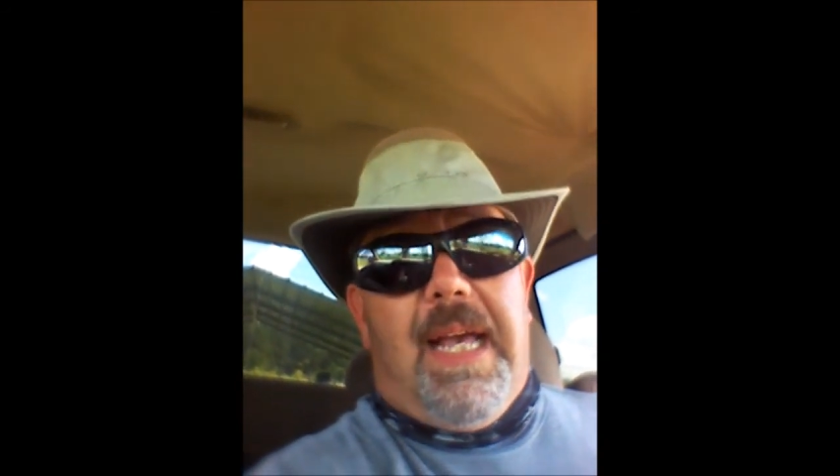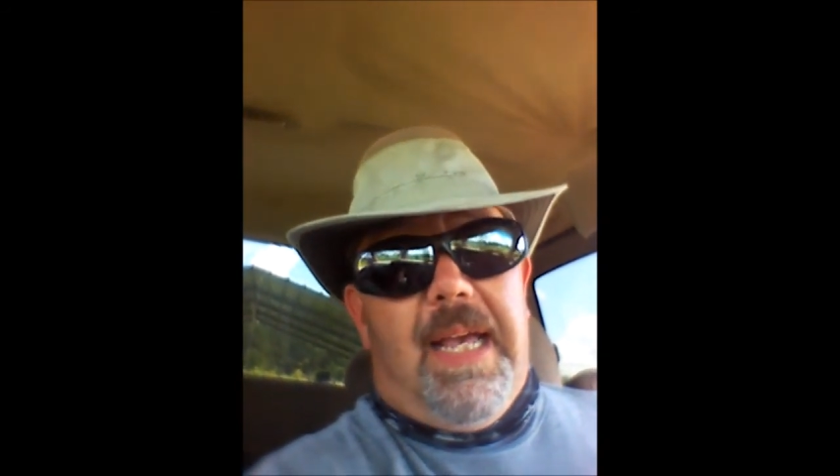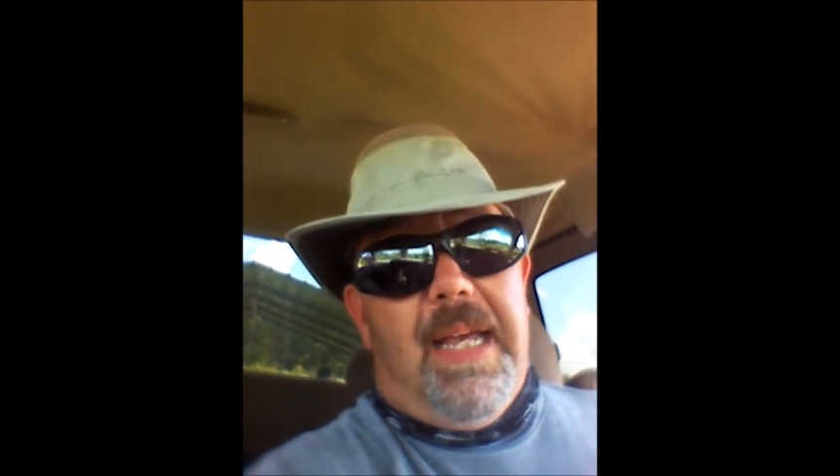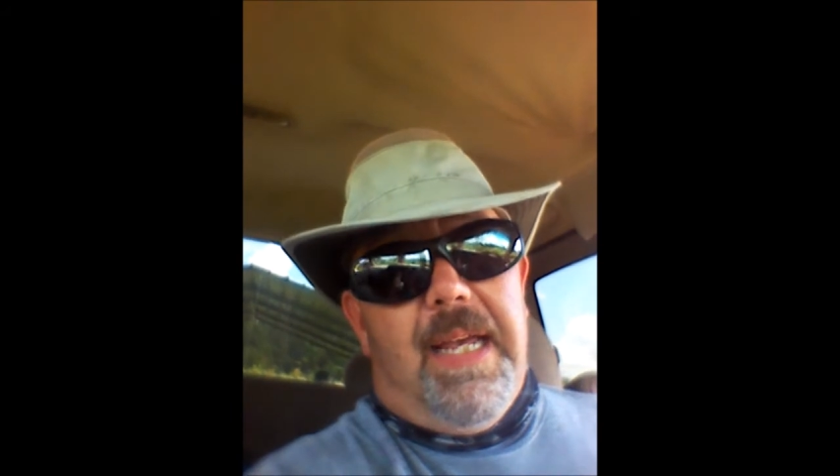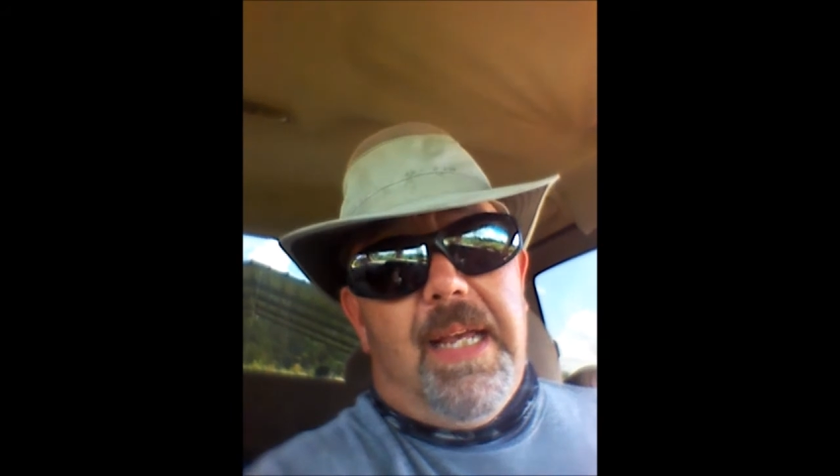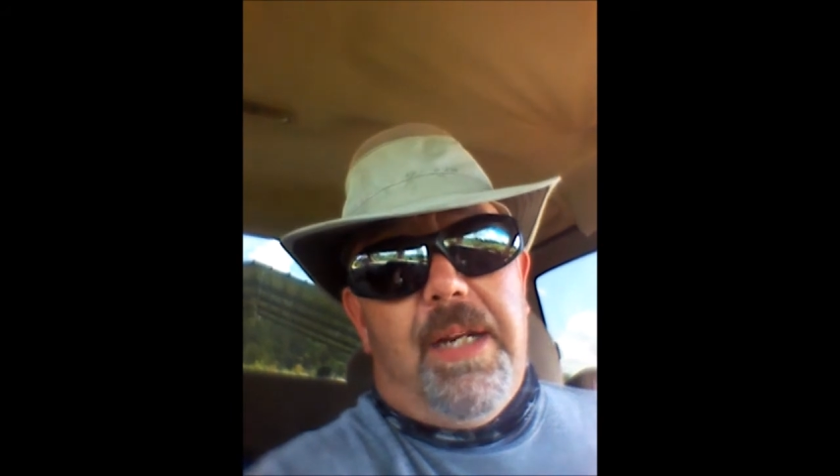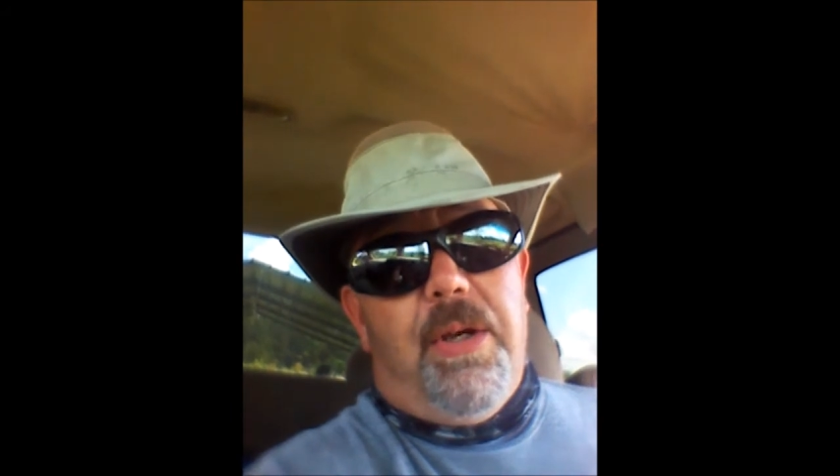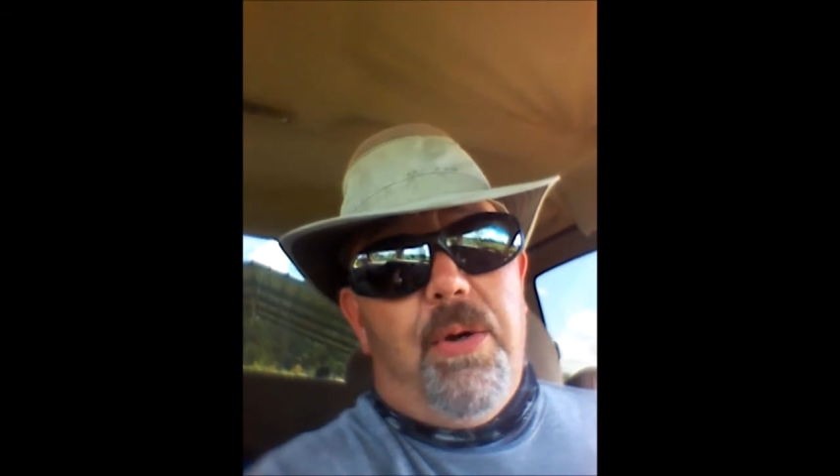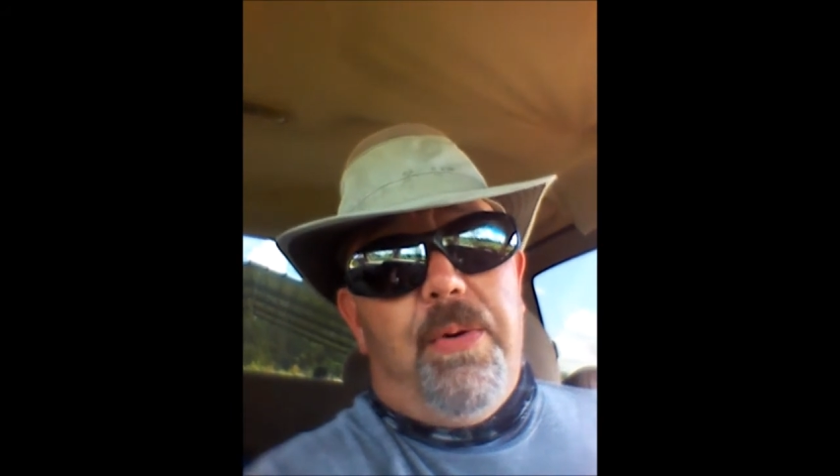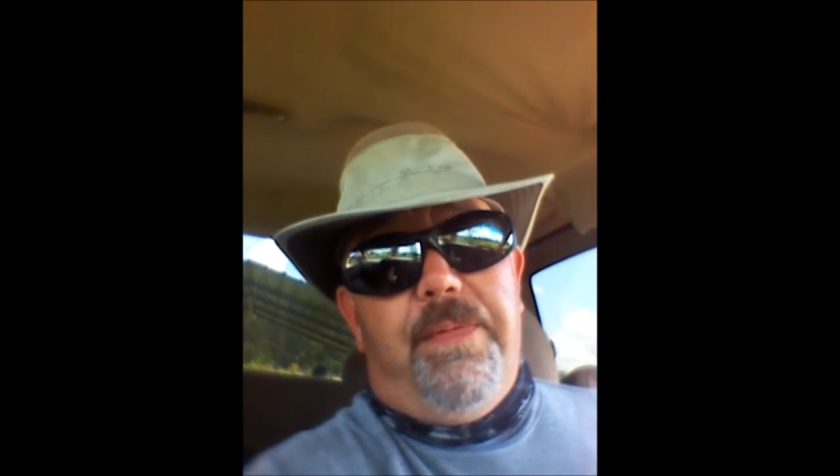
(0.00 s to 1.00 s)
Had to
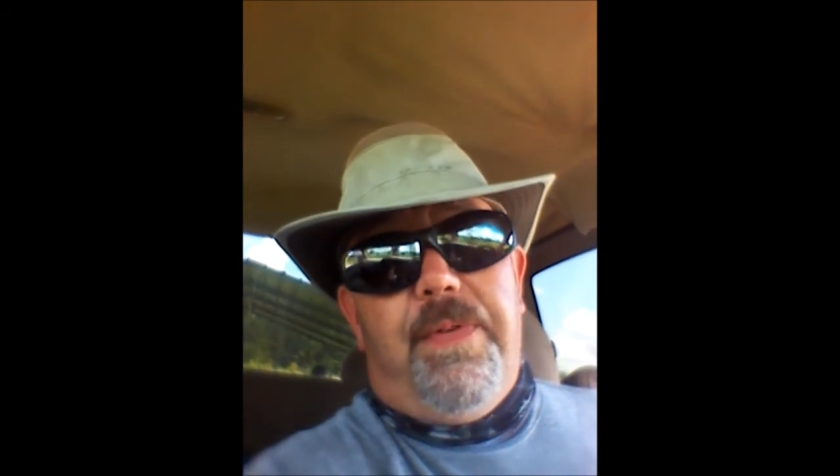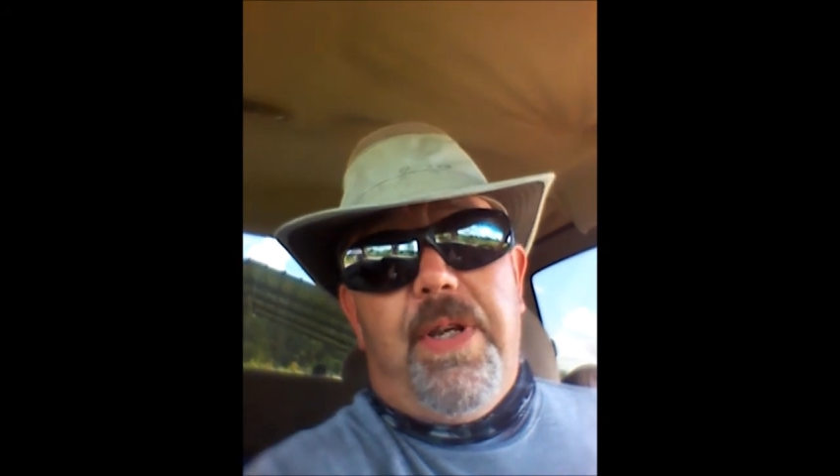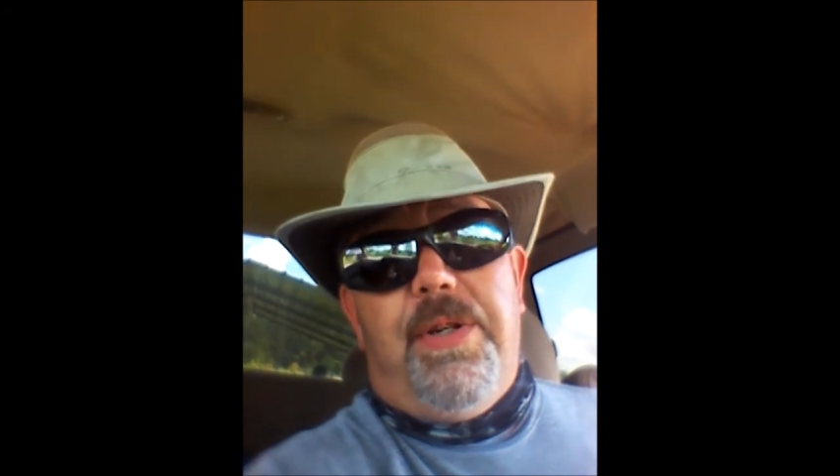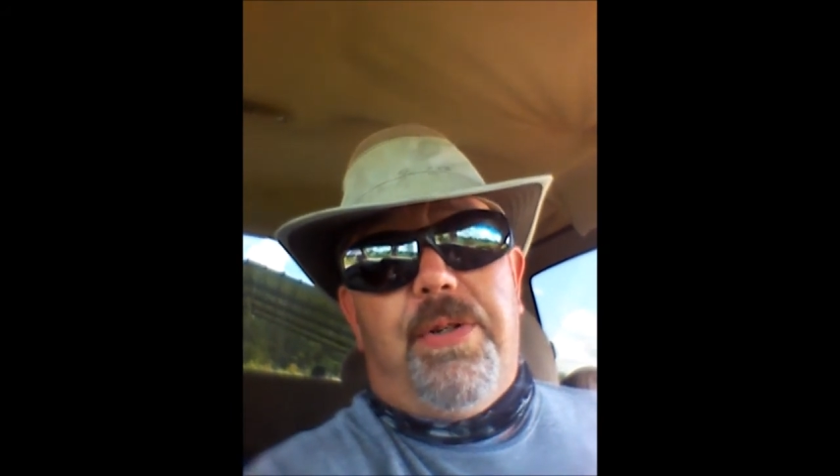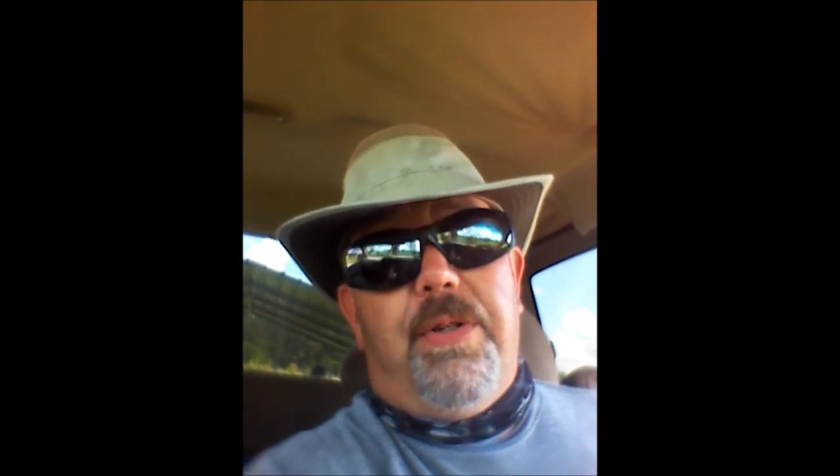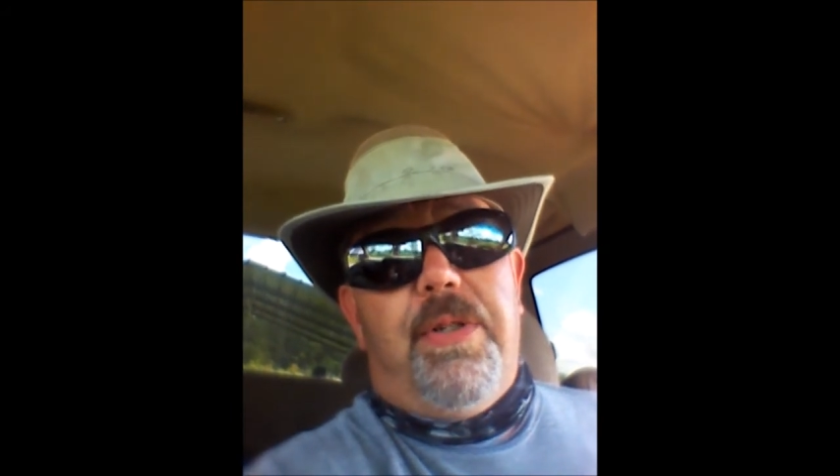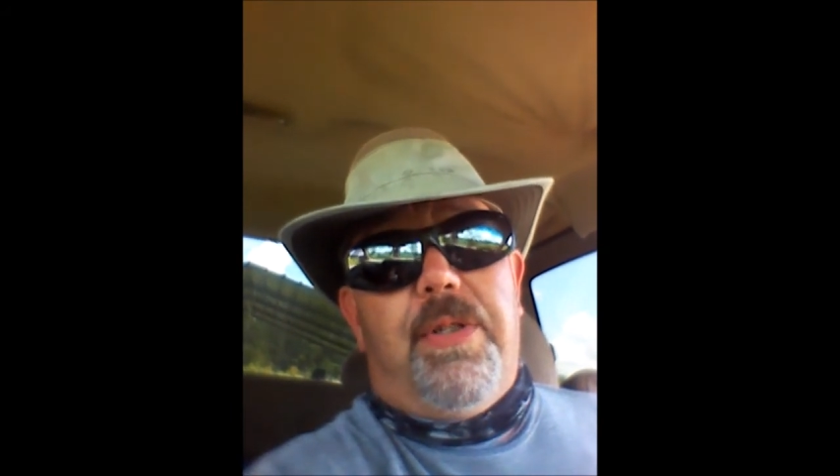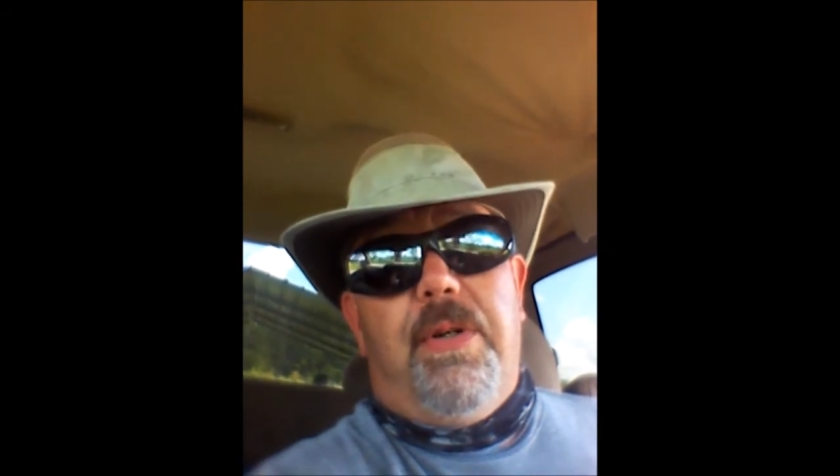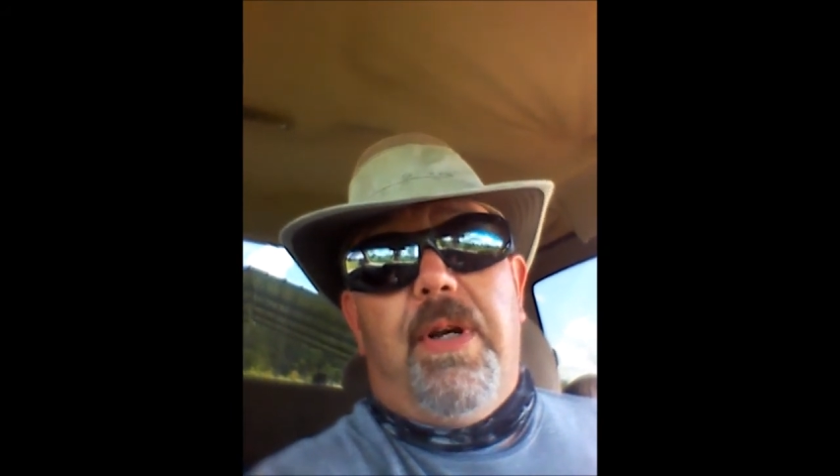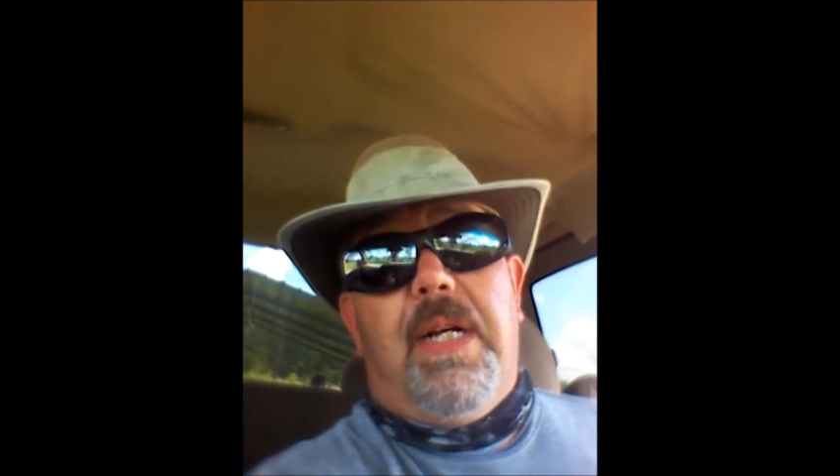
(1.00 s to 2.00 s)
go and fish her,
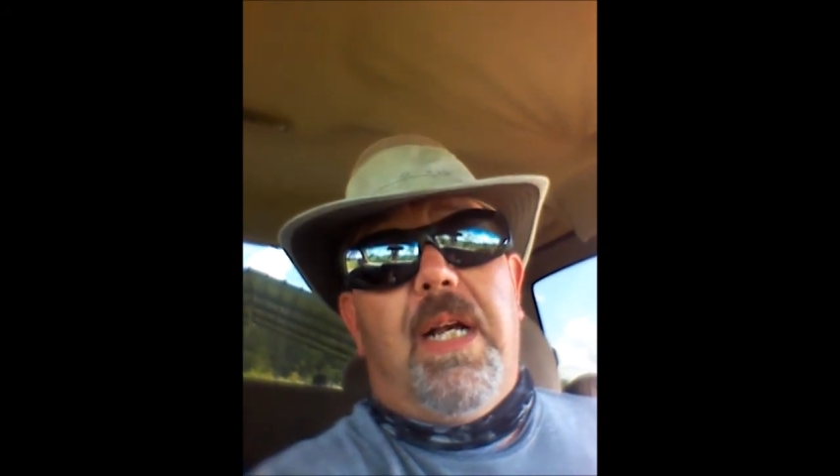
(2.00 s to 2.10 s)
so I